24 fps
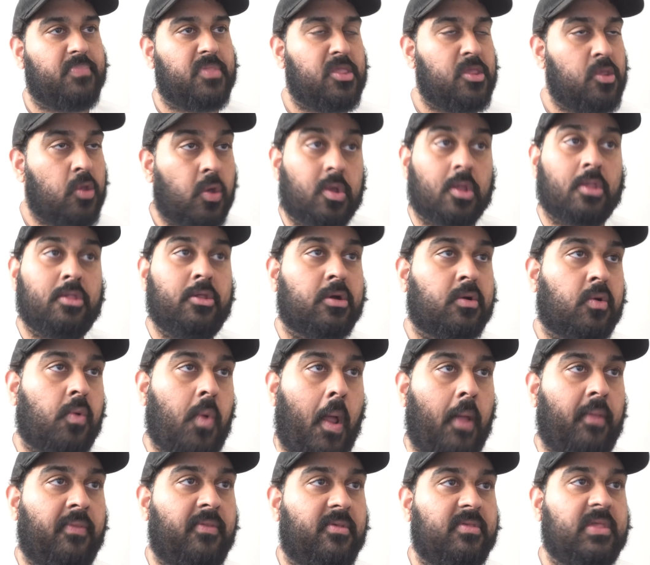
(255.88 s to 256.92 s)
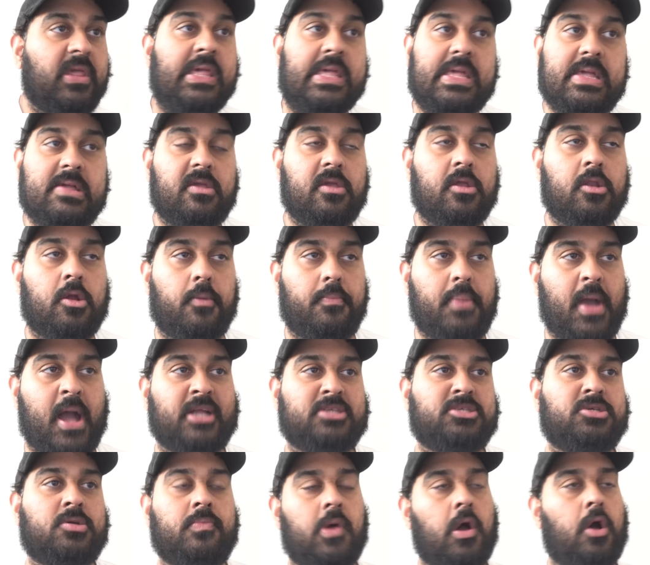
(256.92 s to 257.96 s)
You can look around the league. You know,
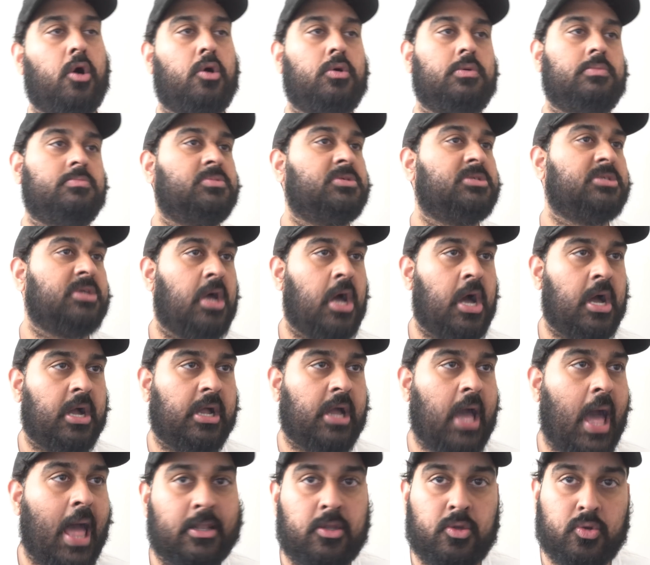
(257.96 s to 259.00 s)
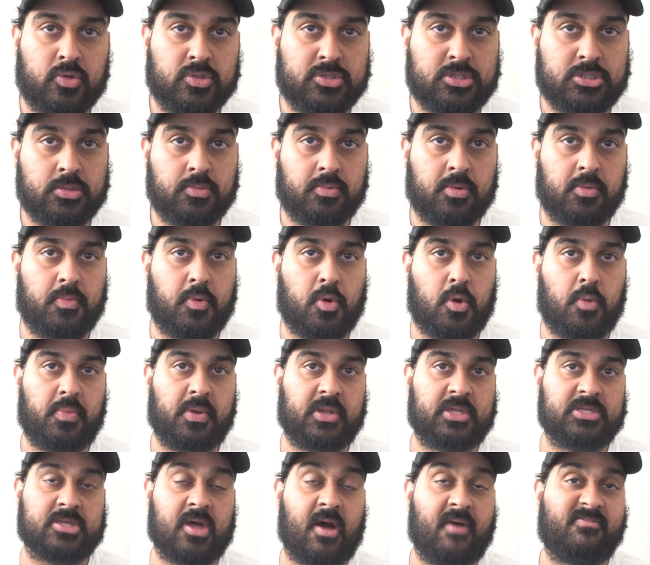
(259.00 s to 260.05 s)
Patrick Mahomes got to a Super Bowl, but
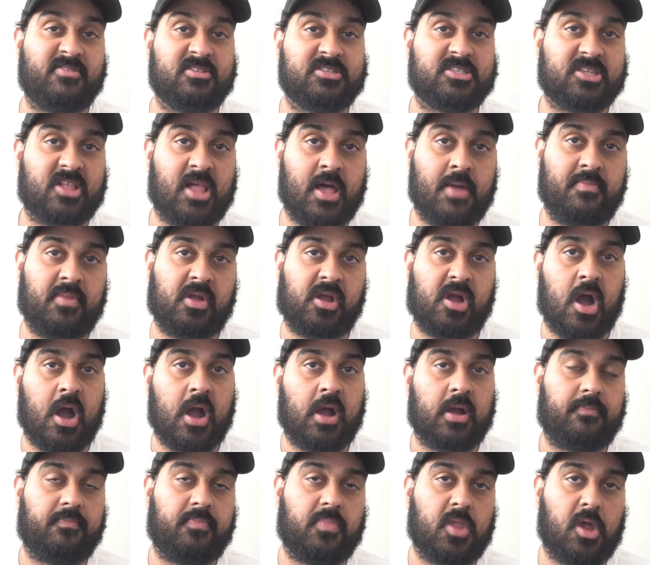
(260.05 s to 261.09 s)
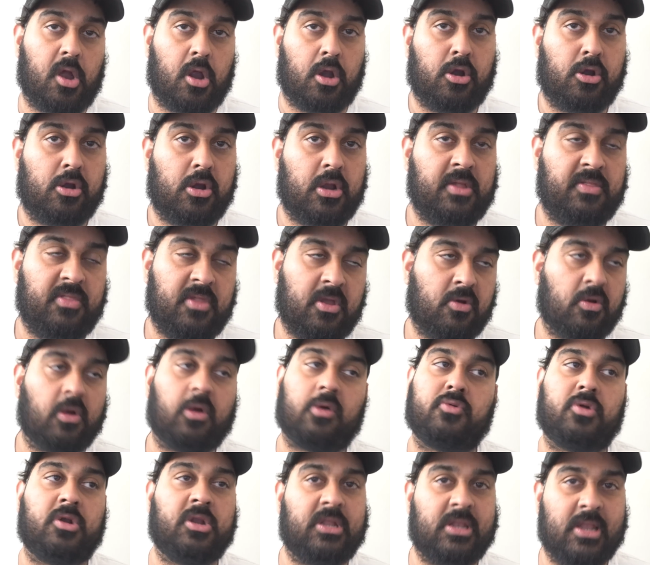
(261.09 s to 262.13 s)
his offensive lineman got hurt, and they're
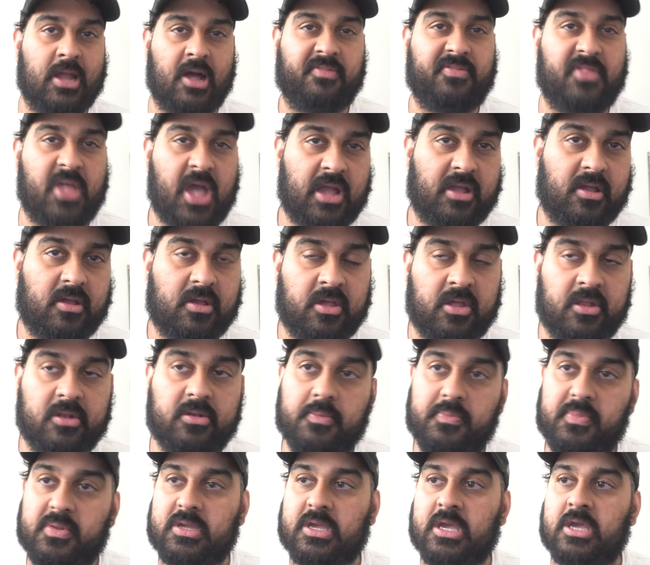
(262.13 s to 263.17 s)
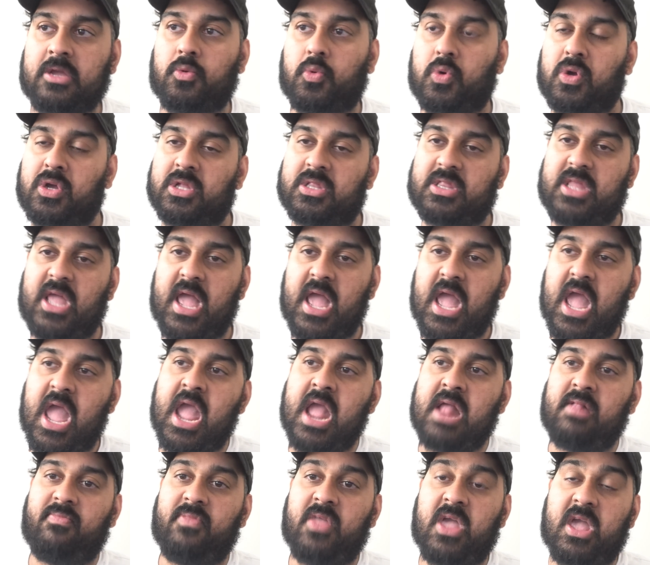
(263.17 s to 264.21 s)
already not that good to begin with,
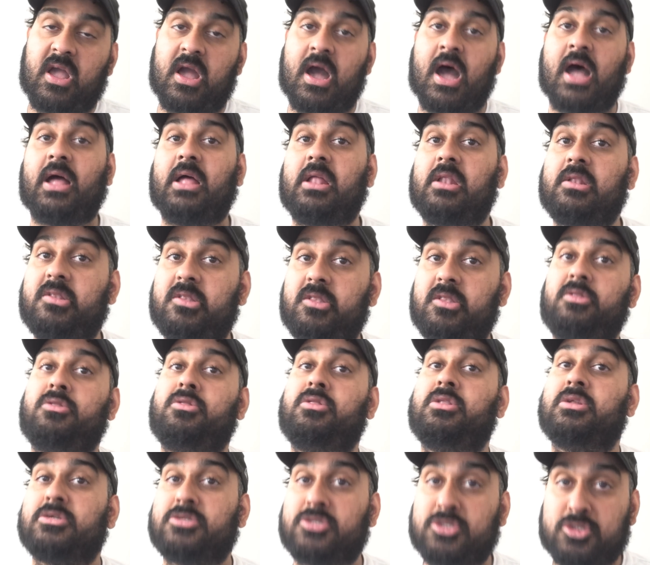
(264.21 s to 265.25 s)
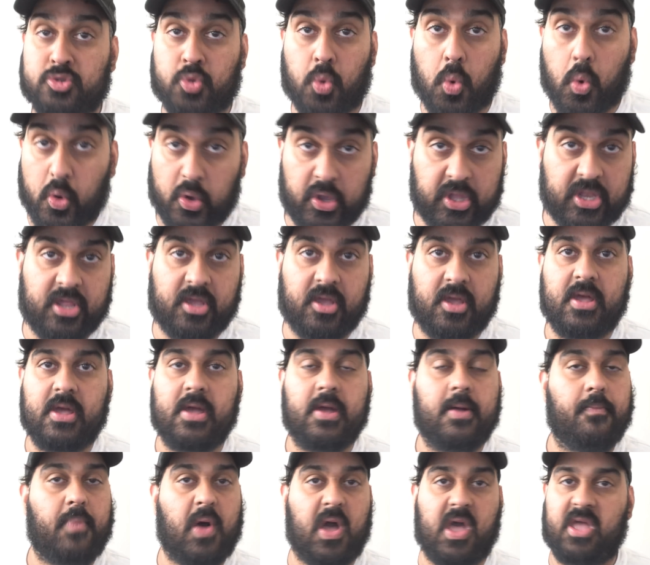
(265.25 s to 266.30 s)
and they got destroyed
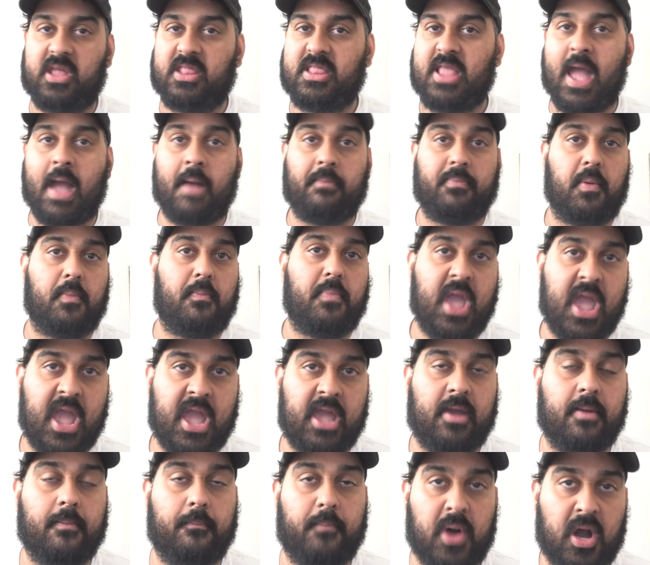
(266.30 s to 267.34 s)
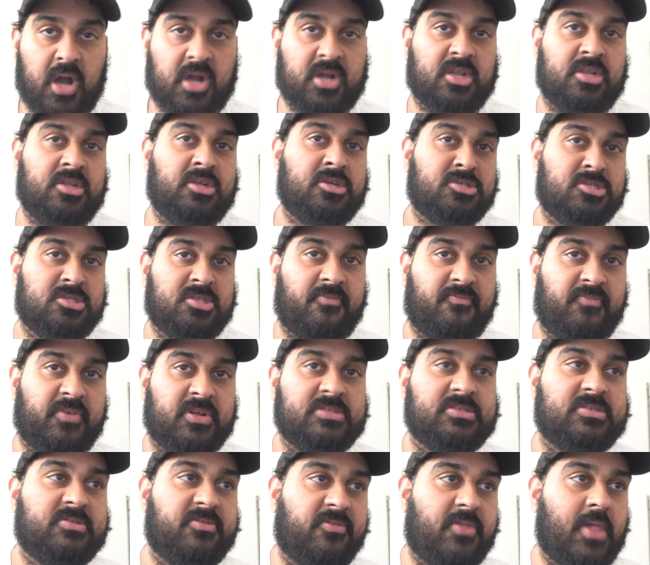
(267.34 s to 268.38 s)
by a Tampa Bay Buccaneers
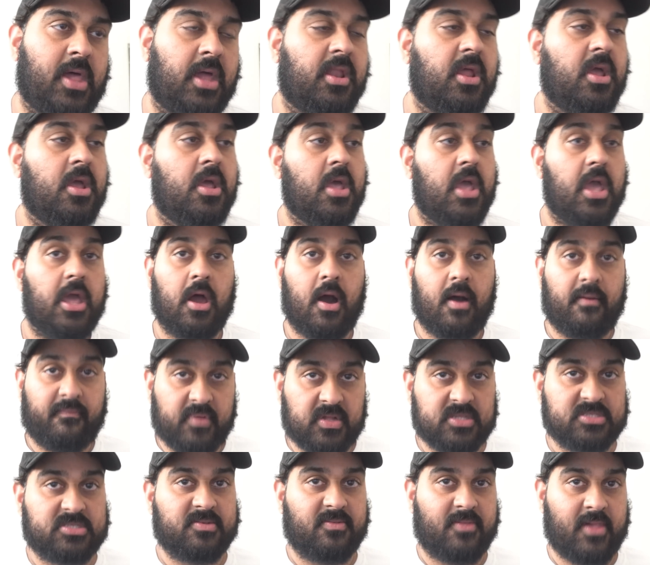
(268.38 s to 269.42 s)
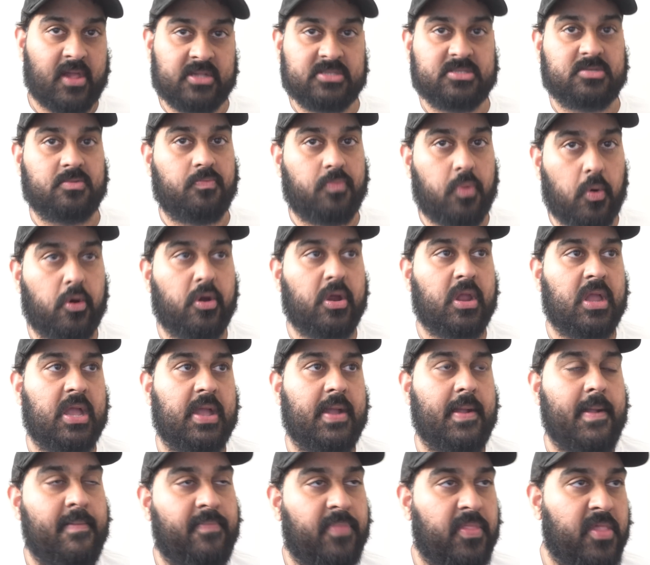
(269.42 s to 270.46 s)
defensive line. And offensive line's
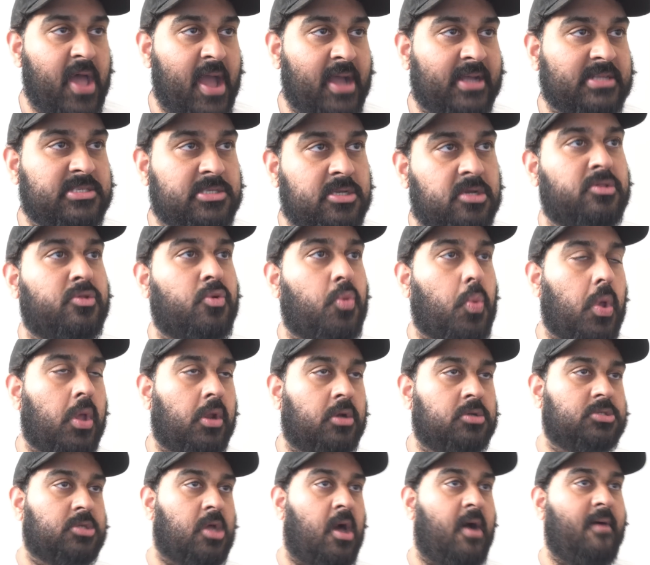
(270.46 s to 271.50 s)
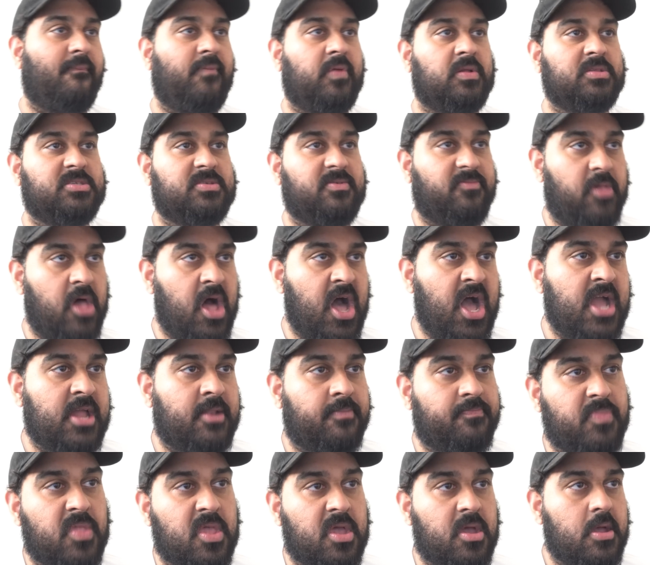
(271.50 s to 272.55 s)
important. And last year, the Raiders offensive
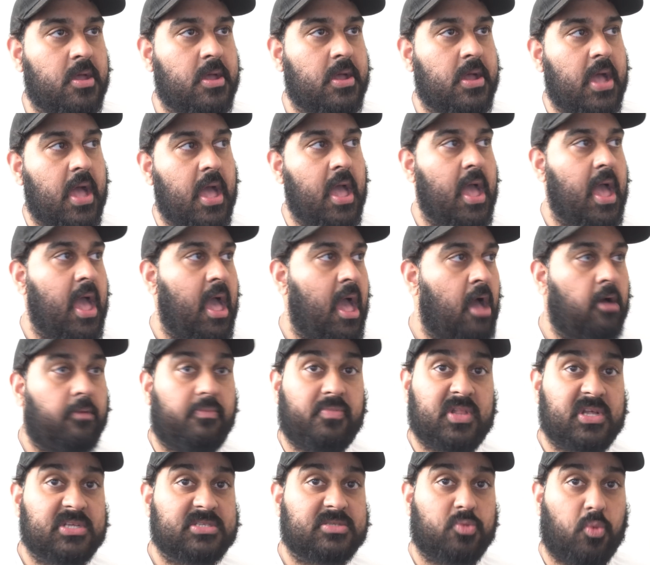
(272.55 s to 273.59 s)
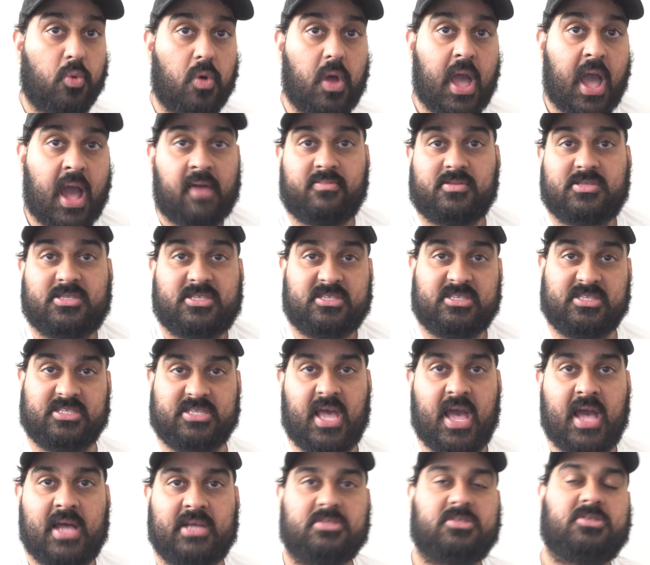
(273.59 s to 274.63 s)
line helped us have
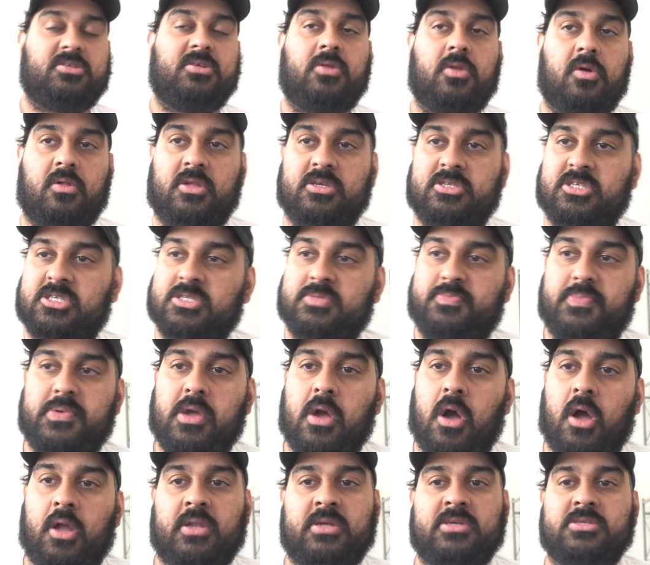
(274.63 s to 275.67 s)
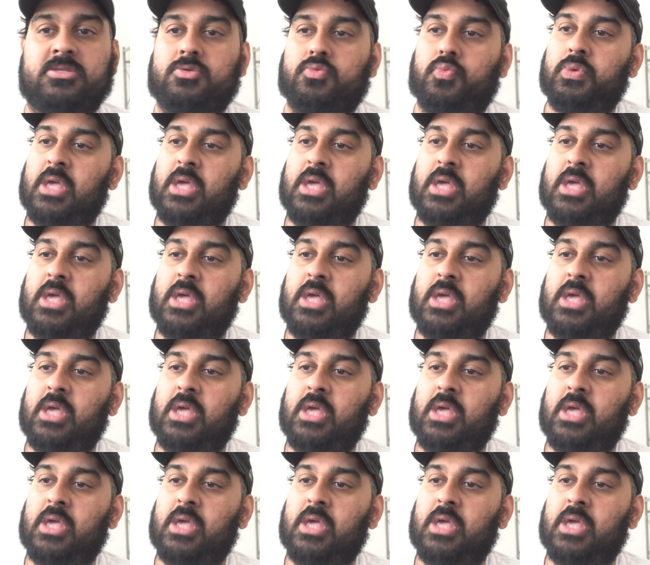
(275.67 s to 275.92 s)
success. You know, let's just be honest.